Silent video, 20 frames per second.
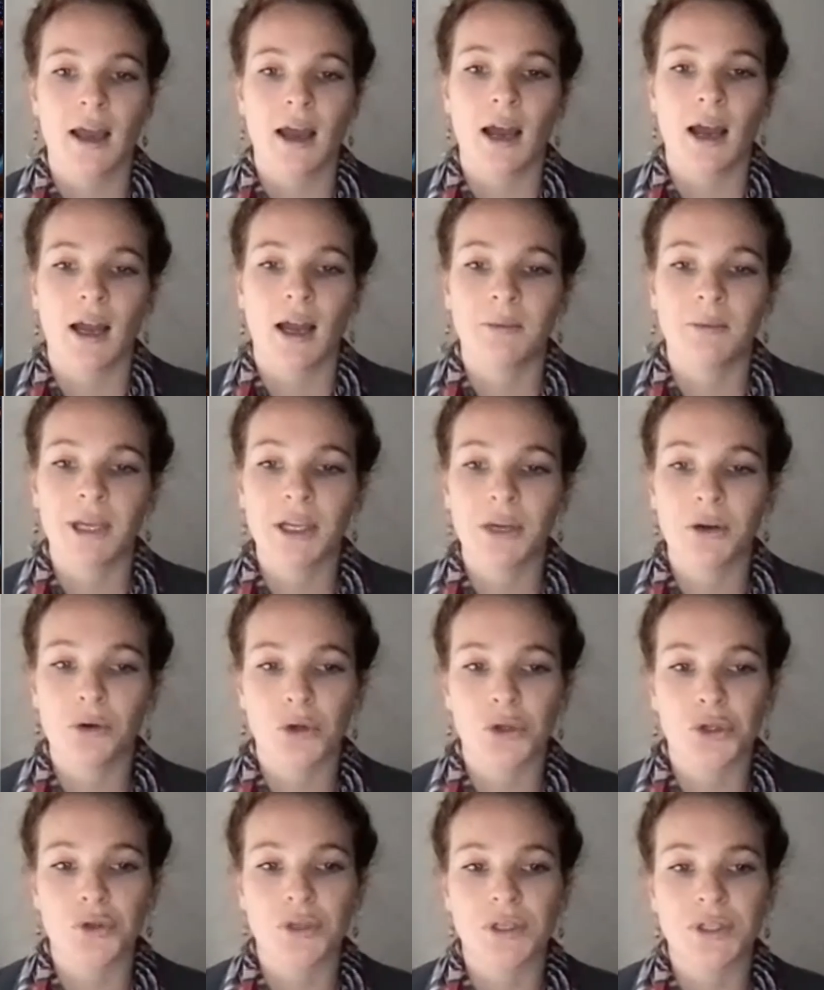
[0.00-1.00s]
and
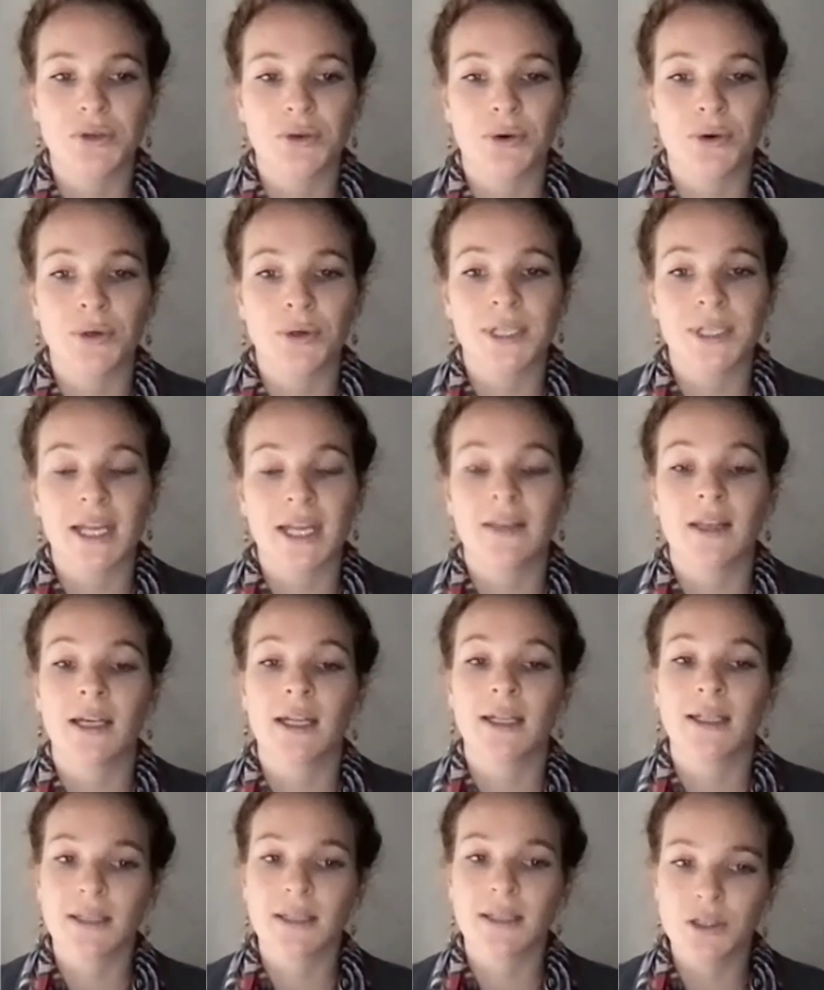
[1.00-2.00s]
grocery stores, and then
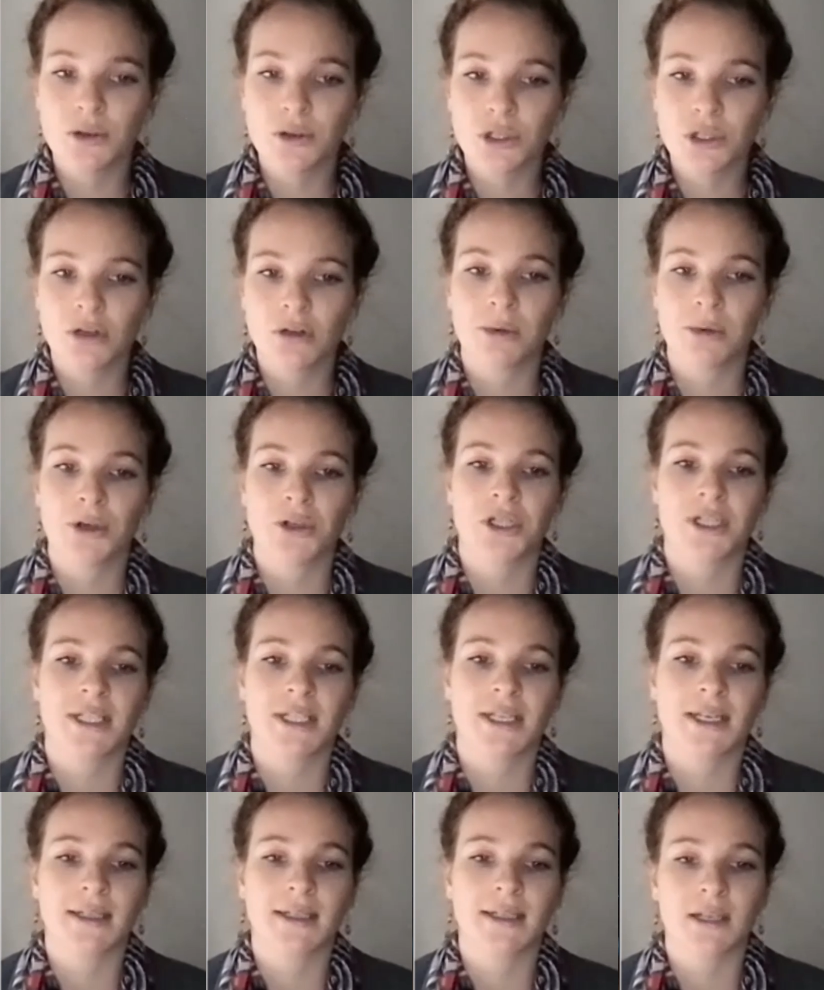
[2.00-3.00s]
institutional
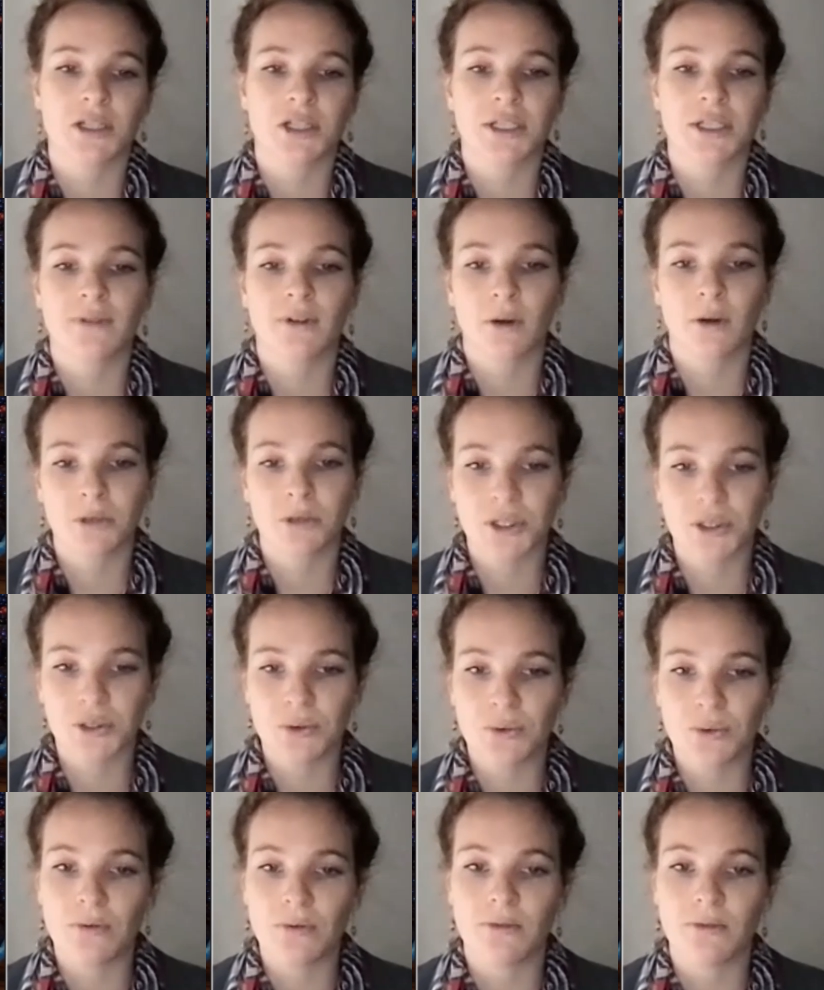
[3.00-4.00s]
purchasing, such as farm to
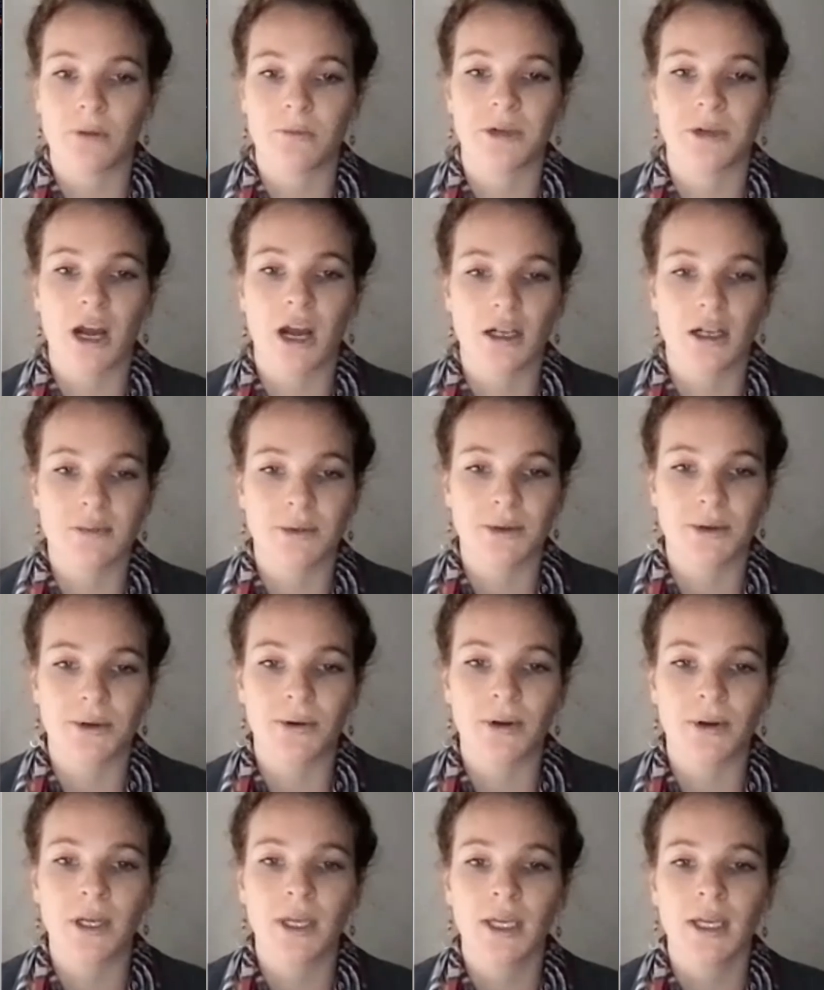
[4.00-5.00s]
school, farm to hospital.